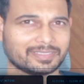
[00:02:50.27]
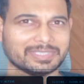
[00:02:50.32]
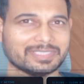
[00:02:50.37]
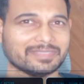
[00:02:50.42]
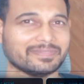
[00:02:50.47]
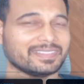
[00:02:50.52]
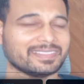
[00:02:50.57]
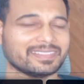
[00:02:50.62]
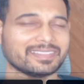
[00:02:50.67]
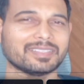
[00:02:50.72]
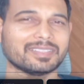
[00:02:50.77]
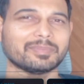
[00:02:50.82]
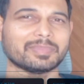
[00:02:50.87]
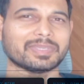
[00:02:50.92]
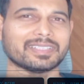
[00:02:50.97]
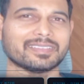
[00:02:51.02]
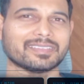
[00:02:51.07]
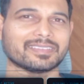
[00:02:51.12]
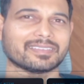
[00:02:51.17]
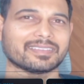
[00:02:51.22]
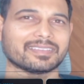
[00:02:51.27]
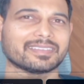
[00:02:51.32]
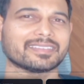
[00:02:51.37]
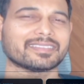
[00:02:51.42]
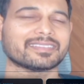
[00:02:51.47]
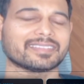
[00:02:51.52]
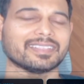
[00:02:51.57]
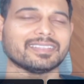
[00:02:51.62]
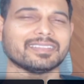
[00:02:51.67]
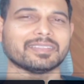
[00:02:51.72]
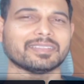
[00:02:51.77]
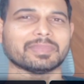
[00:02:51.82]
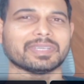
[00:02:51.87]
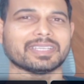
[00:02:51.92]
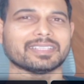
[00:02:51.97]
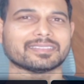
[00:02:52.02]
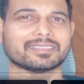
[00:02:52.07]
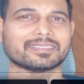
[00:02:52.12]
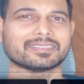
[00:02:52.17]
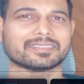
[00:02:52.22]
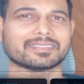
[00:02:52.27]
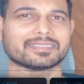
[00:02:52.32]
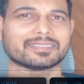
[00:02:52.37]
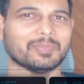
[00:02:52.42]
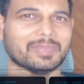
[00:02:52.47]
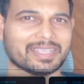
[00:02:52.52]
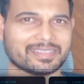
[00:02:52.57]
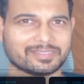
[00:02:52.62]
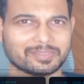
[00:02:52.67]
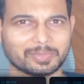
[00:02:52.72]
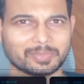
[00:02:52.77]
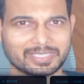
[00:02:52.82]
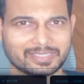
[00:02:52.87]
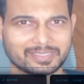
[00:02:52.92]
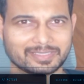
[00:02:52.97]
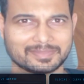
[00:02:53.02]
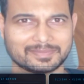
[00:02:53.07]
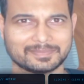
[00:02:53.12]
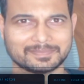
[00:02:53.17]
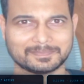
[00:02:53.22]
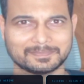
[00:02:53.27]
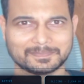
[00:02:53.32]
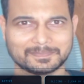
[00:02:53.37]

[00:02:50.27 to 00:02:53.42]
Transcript: but the physical builder still demands a master builder